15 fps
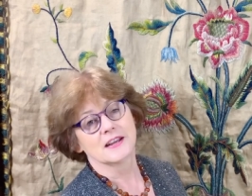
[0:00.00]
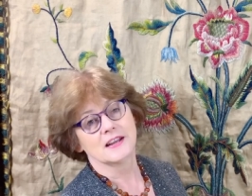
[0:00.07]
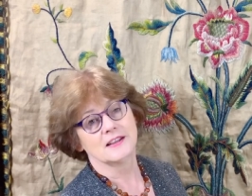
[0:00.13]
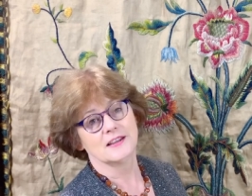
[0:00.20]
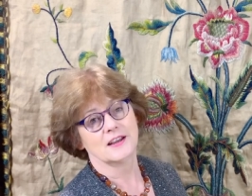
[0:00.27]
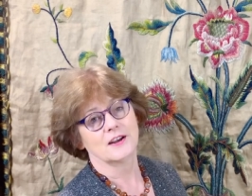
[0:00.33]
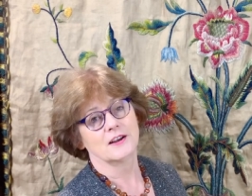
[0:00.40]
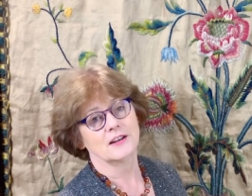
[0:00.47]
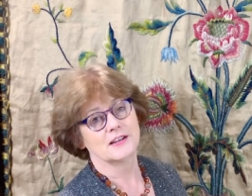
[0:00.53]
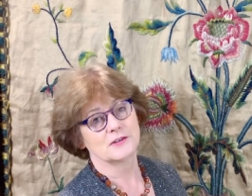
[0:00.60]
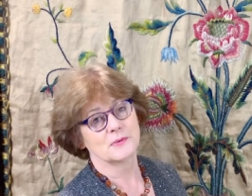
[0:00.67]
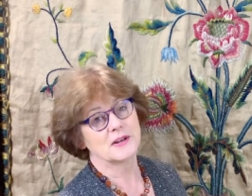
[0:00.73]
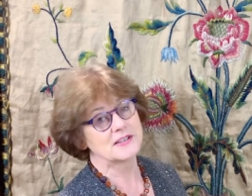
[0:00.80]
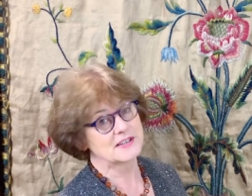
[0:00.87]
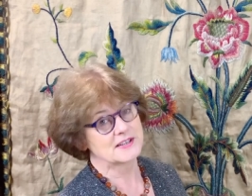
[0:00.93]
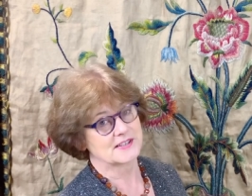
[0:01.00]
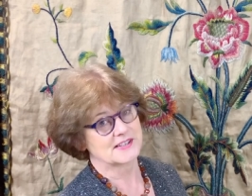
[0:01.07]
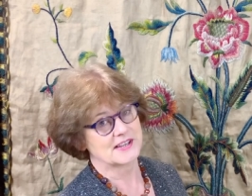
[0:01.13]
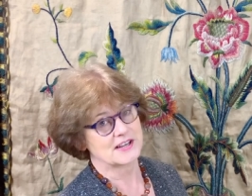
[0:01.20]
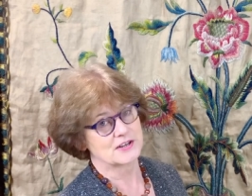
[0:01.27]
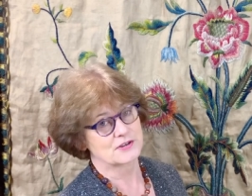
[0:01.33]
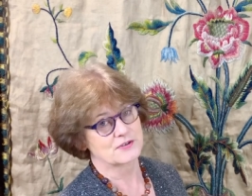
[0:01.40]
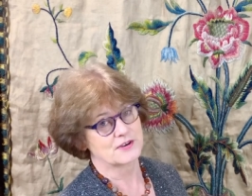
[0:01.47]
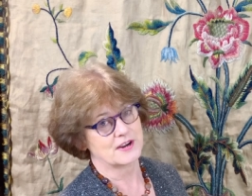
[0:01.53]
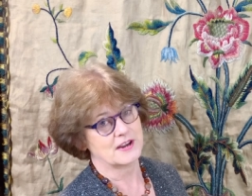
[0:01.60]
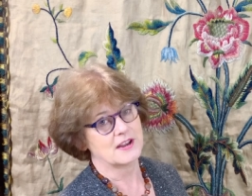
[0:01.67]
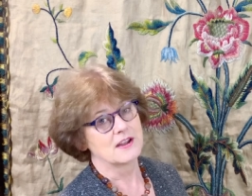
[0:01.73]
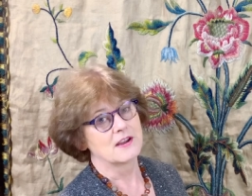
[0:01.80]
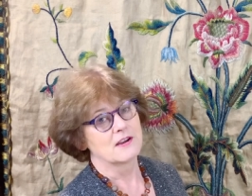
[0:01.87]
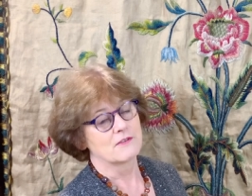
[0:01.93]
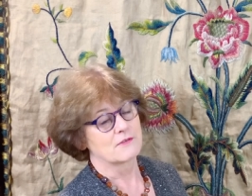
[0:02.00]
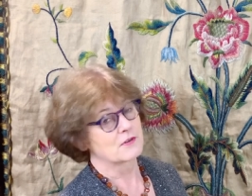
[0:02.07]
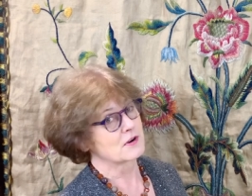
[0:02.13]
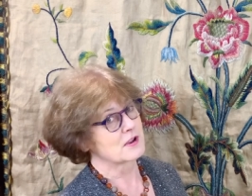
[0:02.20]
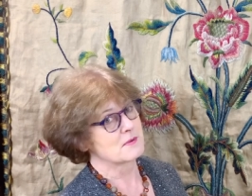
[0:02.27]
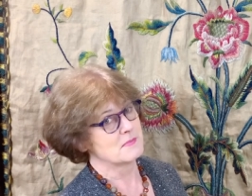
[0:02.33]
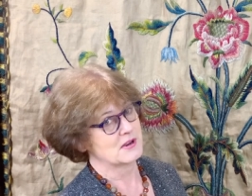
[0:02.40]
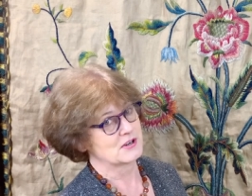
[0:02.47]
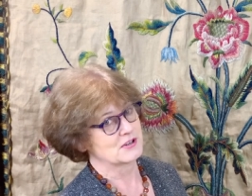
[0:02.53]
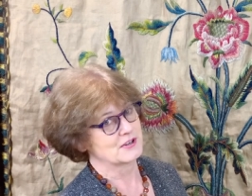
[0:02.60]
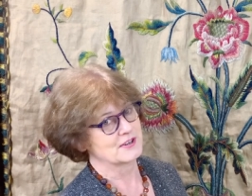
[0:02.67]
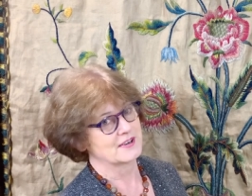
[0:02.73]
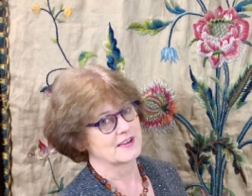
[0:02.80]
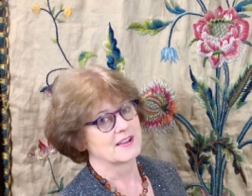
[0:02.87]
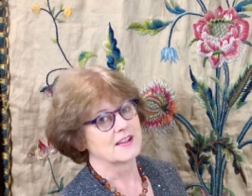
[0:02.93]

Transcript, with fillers: in the early 20th century for a commission.